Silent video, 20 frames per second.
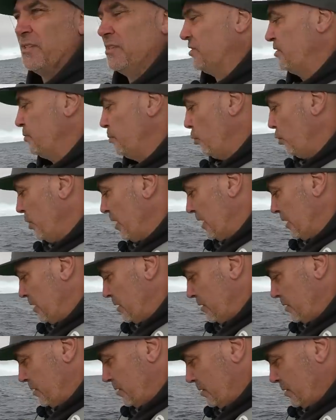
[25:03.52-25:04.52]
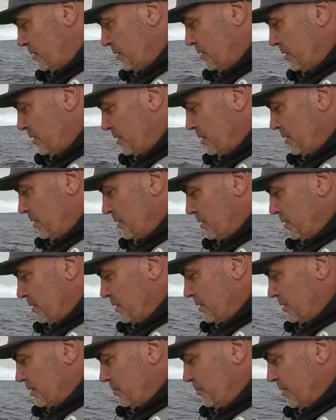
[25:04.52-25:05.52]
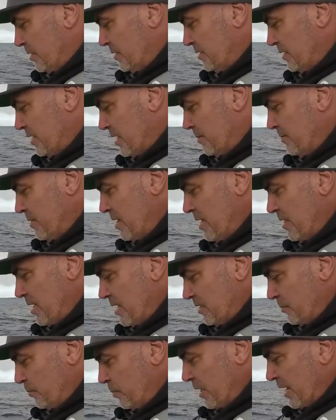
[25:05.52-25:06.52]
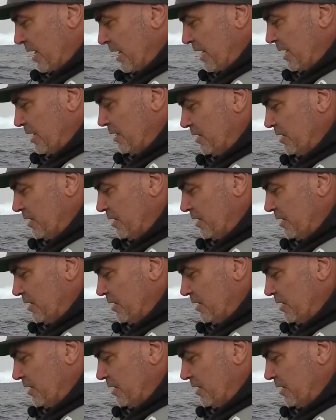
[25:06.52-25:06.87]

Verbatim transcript: this morning, but yeah, that's plenty.